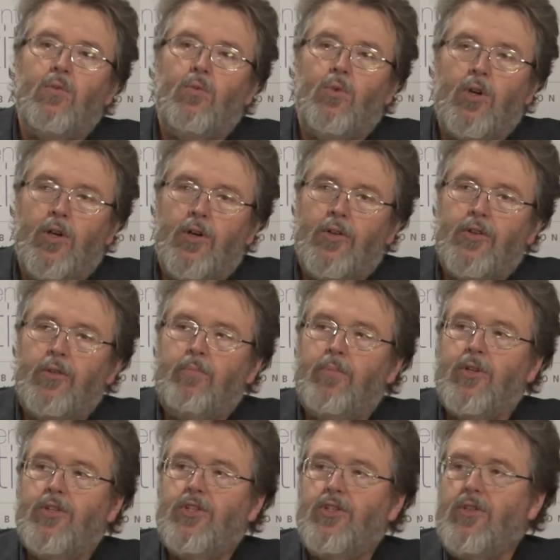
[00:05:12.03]
worth
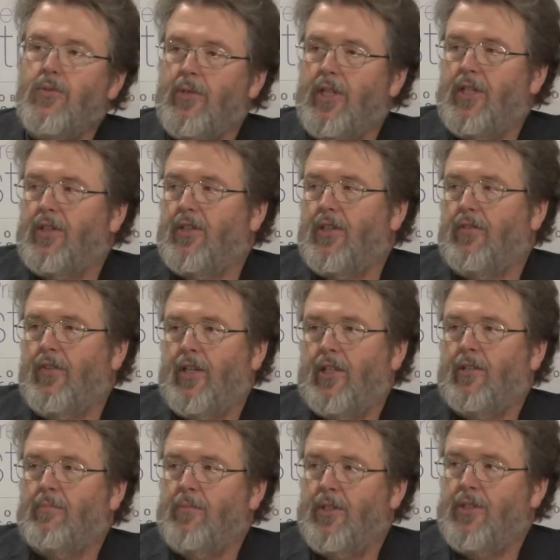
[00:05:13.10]
pursuing the
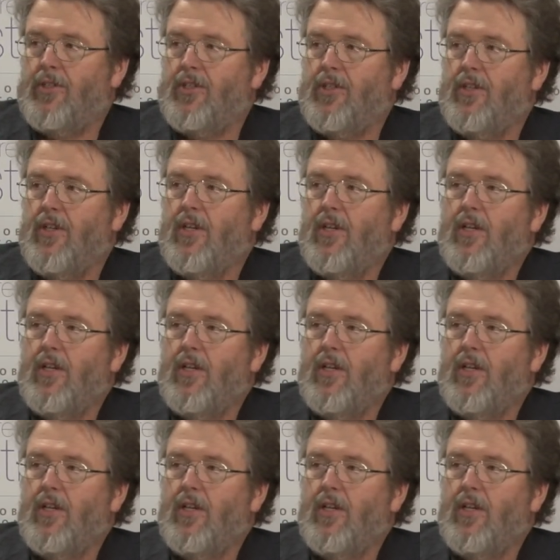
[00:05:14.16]
development